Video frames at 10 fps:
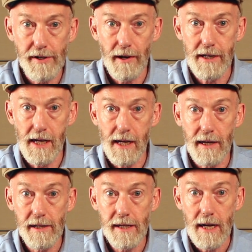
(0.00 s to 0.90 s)

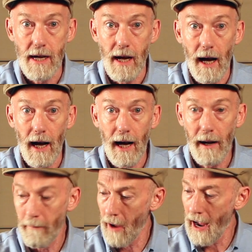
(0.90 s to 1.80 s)
ideas,
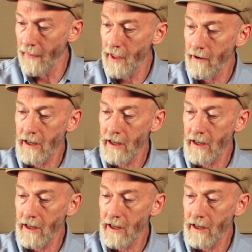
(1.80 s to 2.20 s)
and there are